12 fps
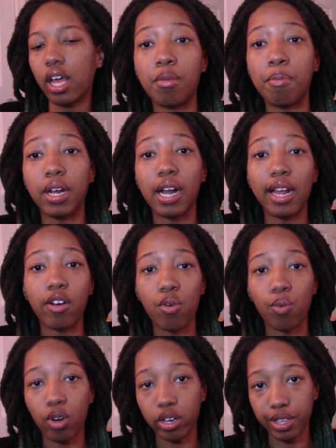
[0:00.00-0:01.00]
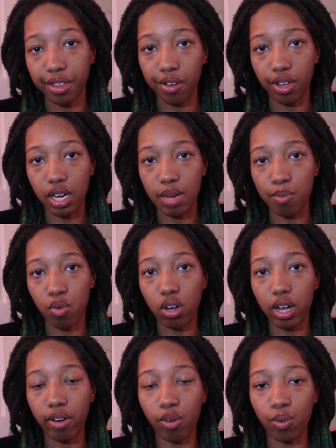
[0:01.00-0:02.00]
But I don't work there anymore.
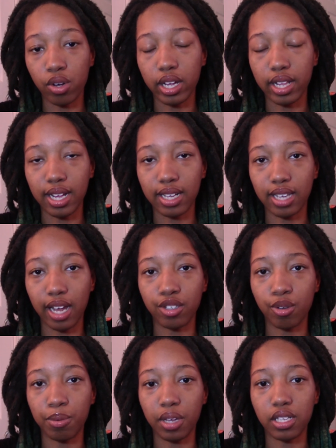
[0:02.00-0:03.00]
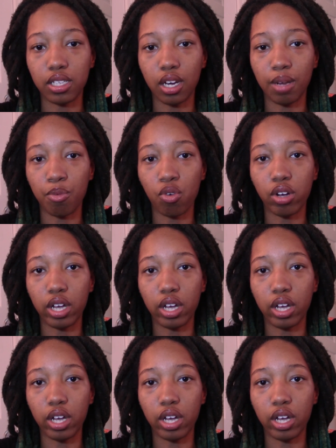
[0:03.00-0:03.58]
I don't work at that tattoo place anymore.